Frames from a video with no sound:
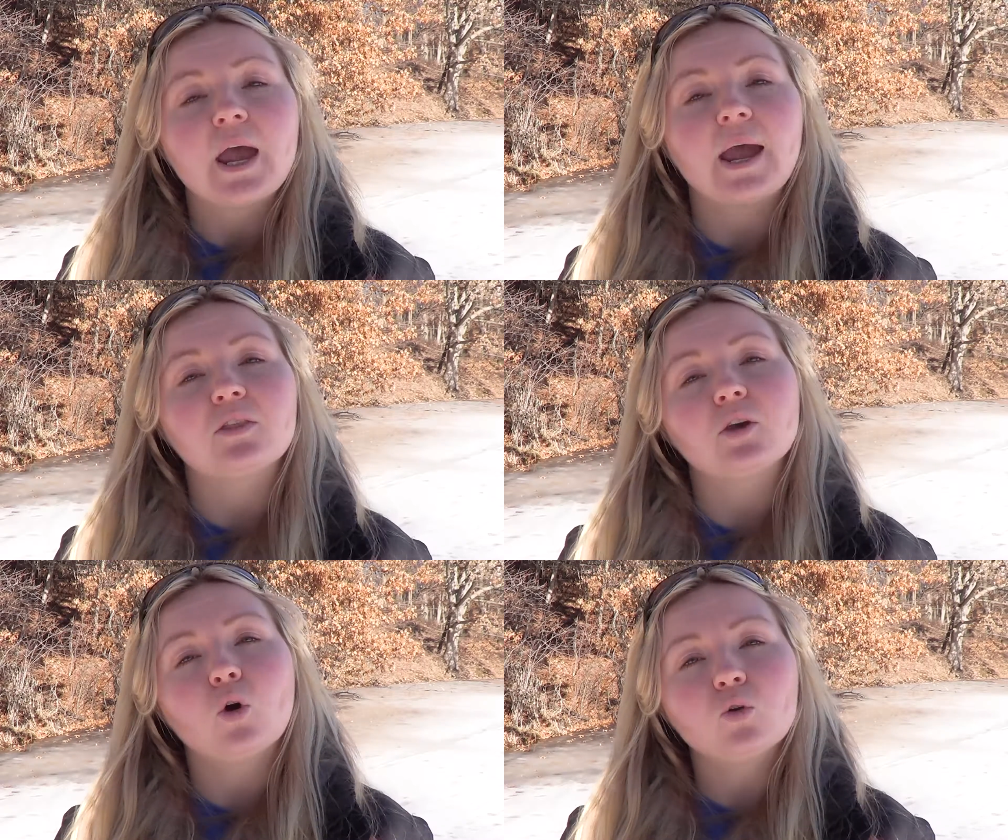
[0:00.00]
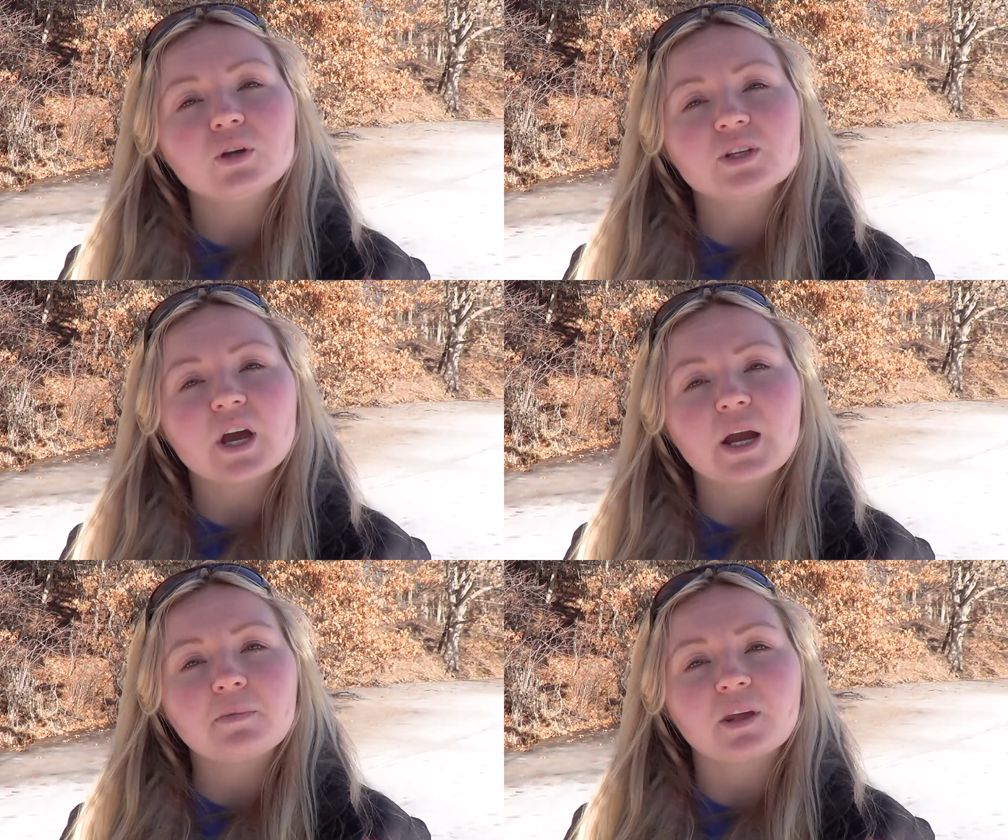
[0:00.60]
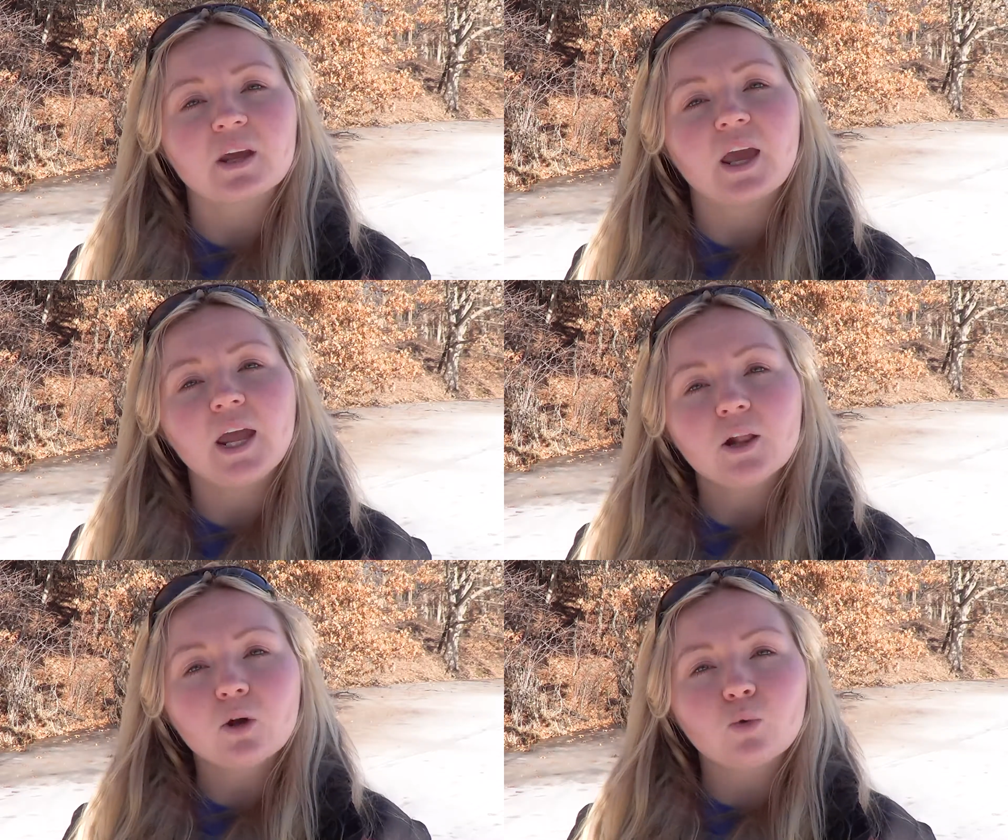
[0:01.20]
and the only time that a
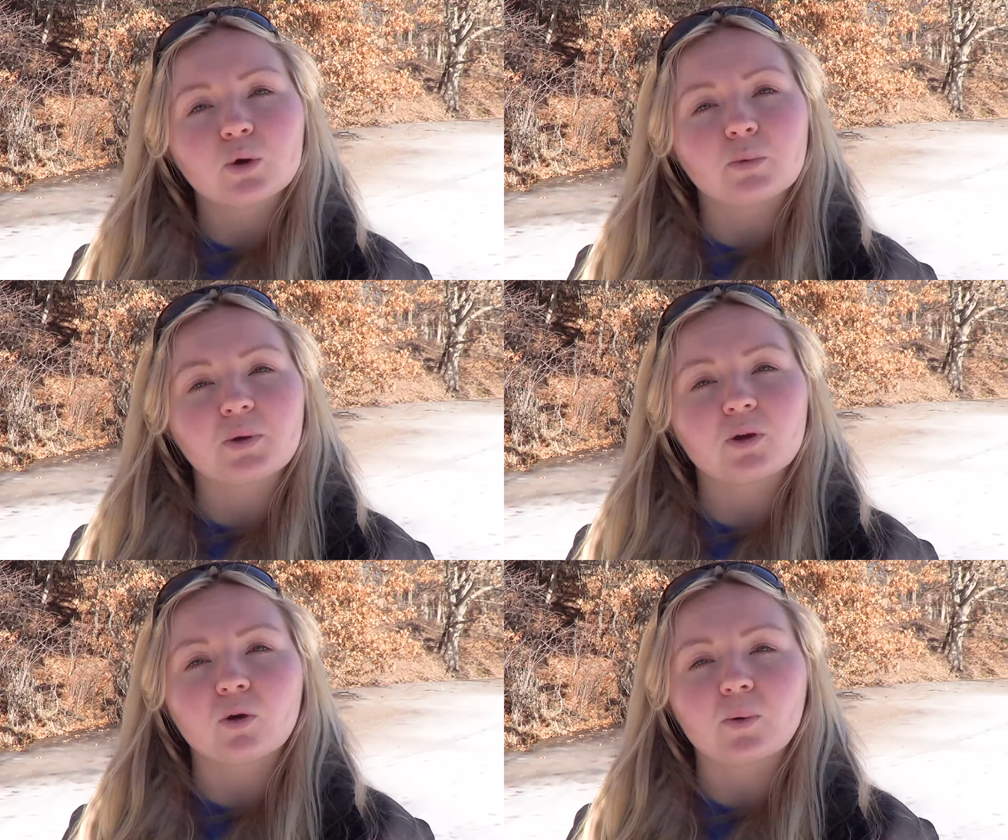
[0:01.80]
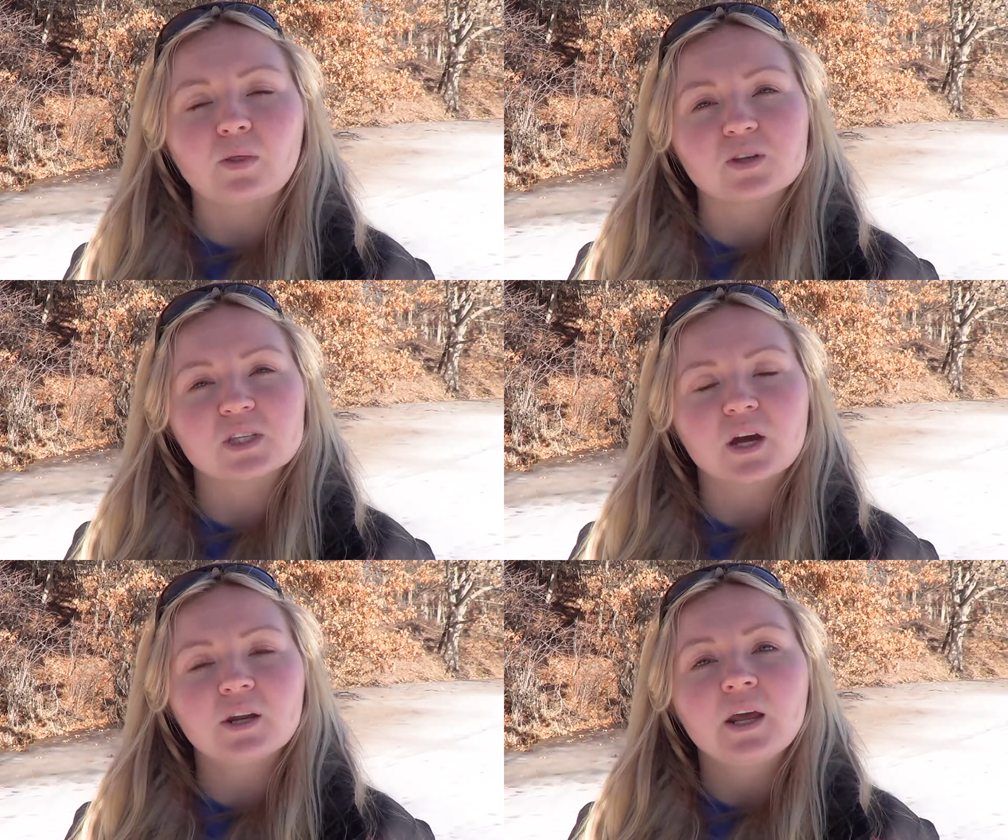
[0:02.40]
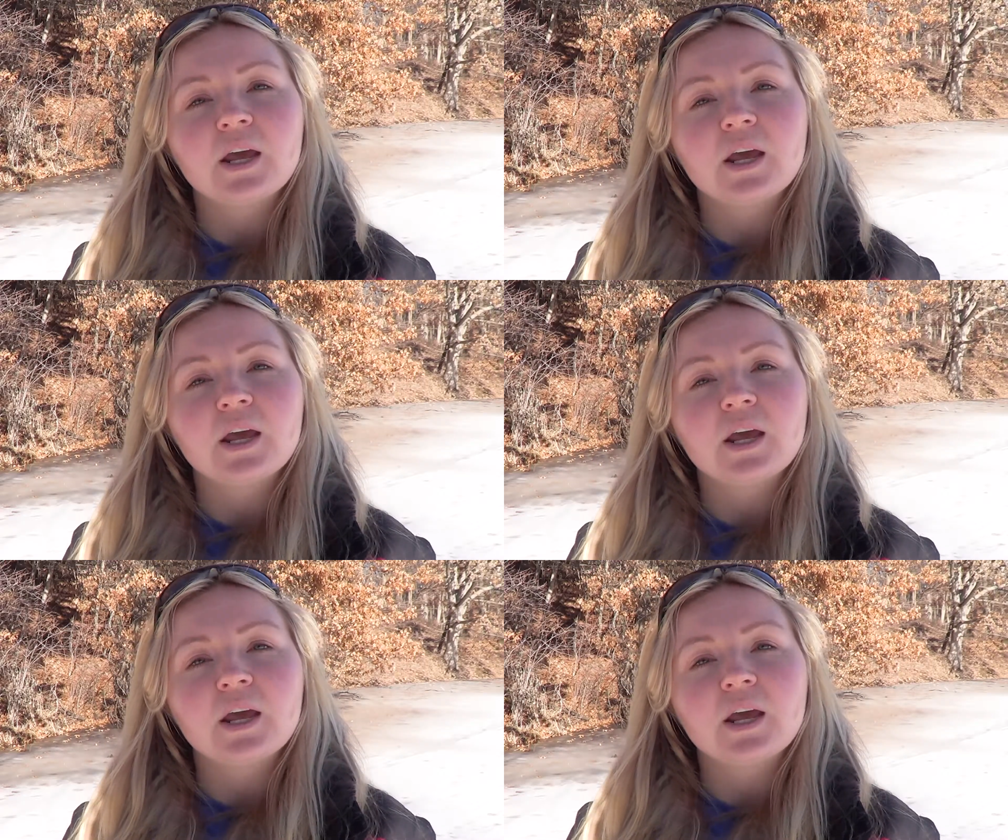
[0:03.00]
halo would appear around the sun